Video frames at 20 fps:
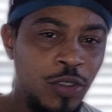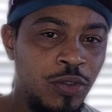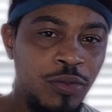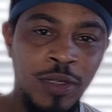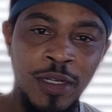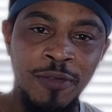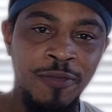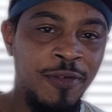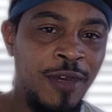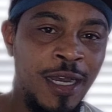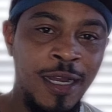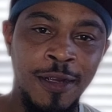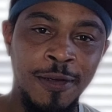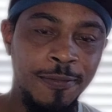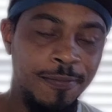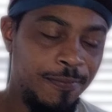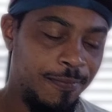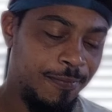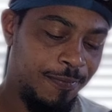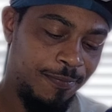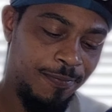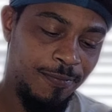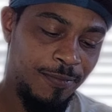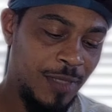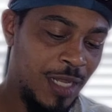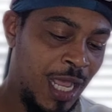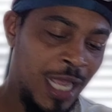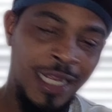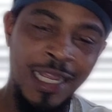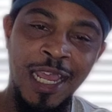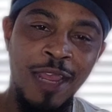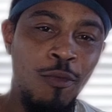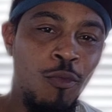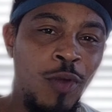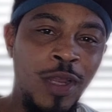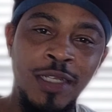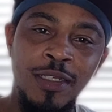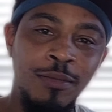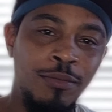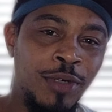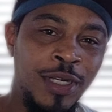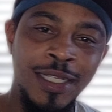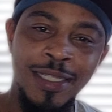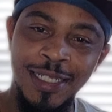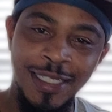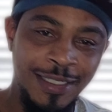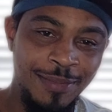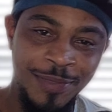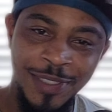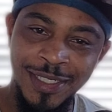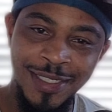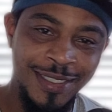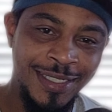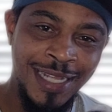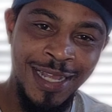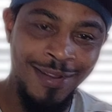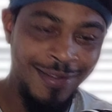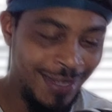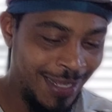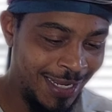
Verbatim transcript: straight fire. I can't wait to break these bitches out.